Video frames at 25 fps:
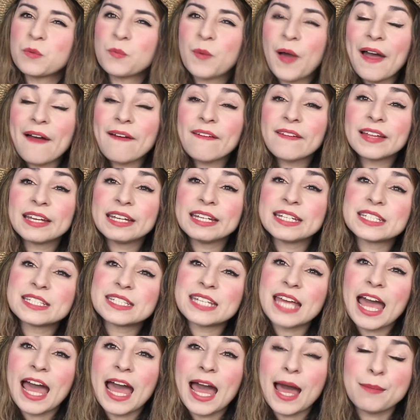well
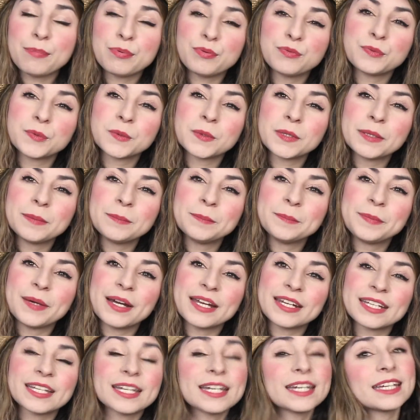into app form
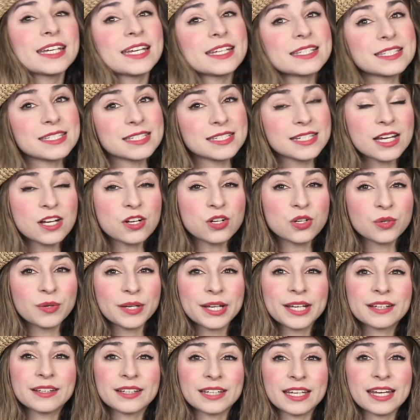but can get stale
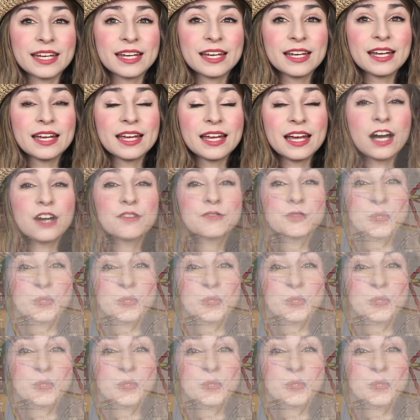quickly. Of